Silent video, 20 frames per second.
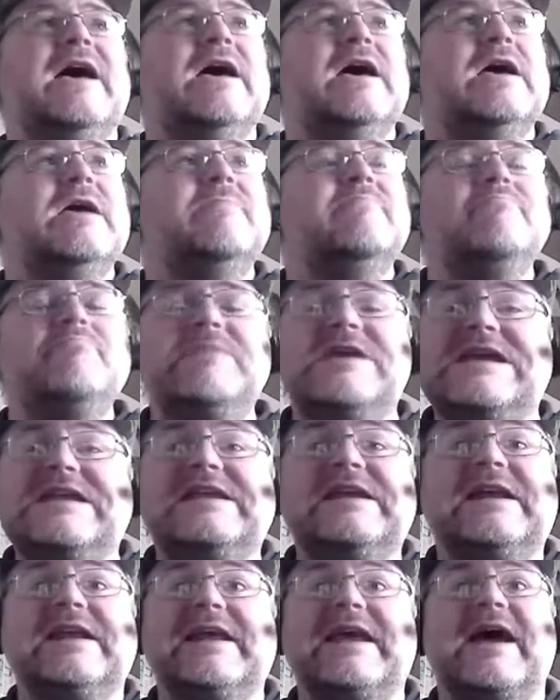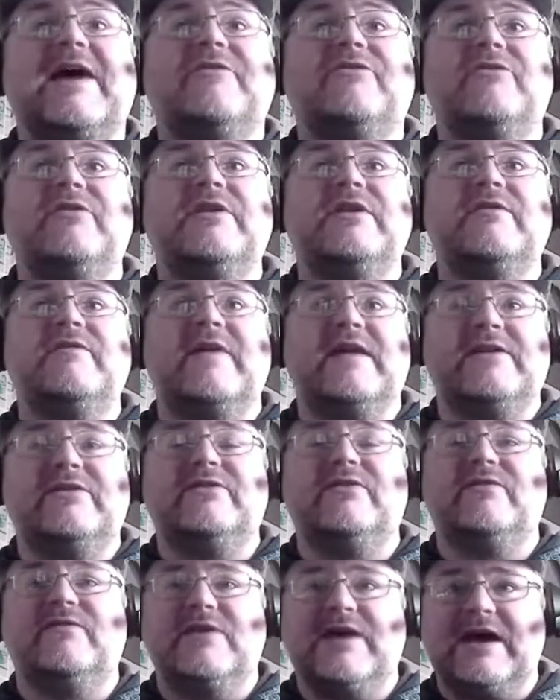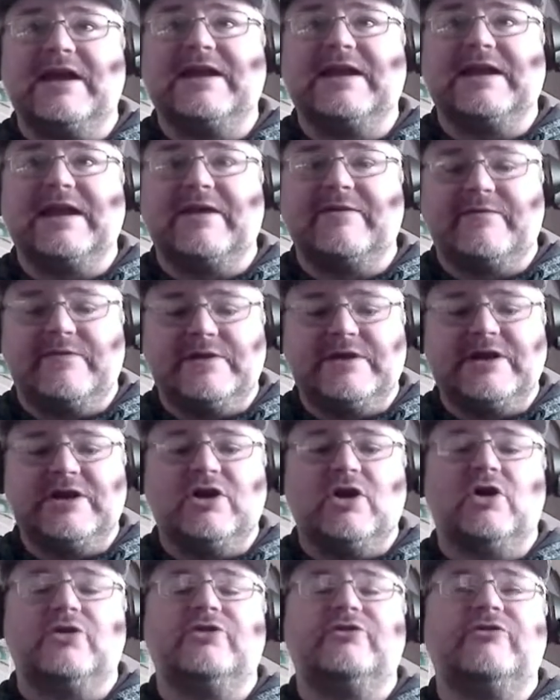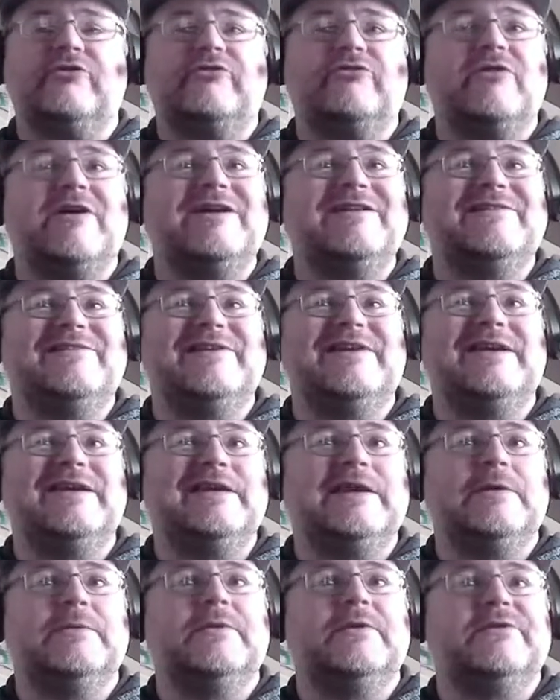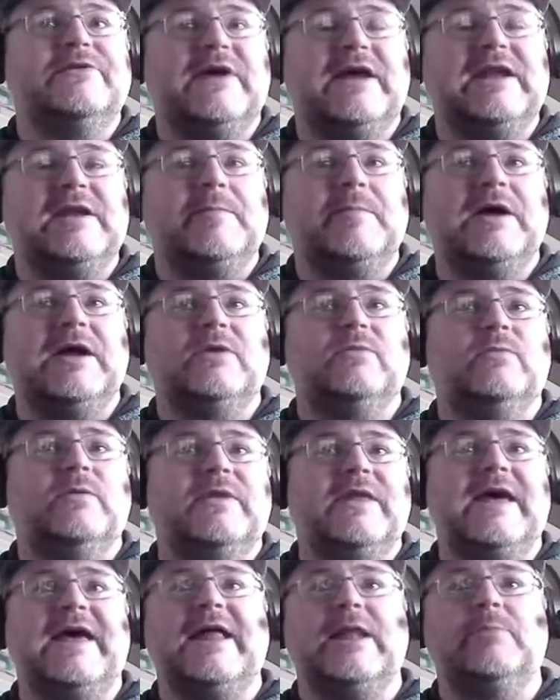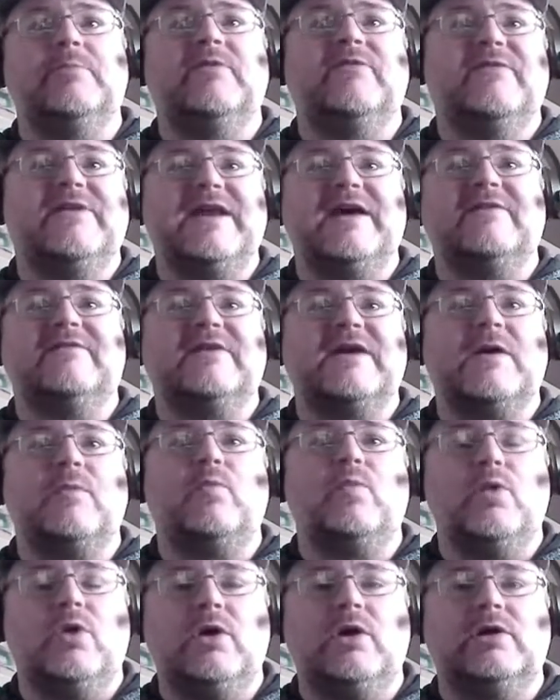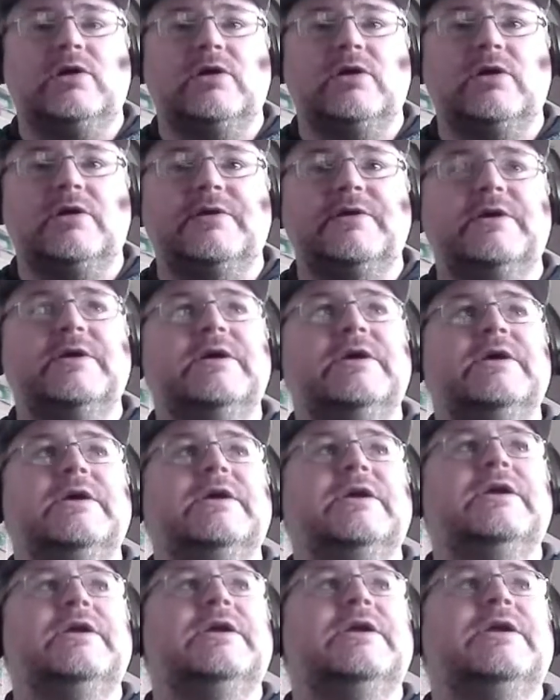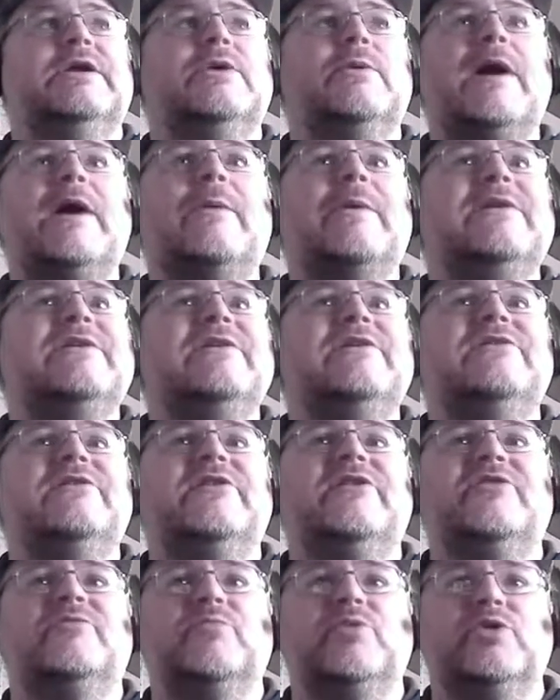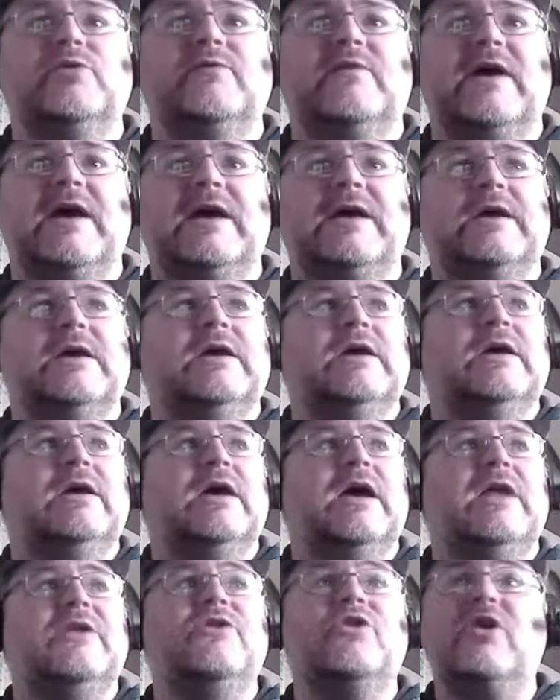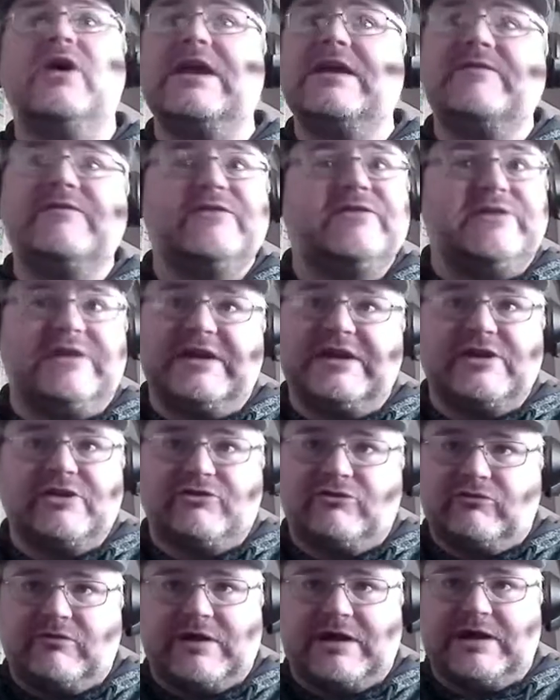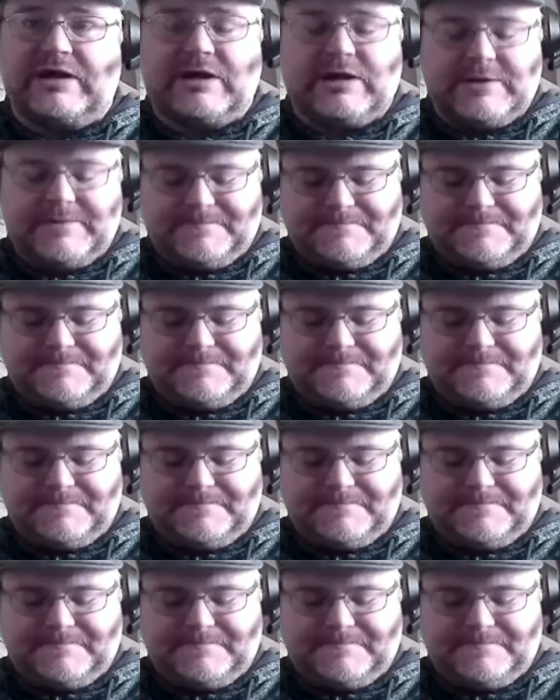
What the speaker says: immediately after the events of 9/11 in order to try and take down the Taliban with the help of an Afghan warlord. Now I went into this movie not even seeing a trailer.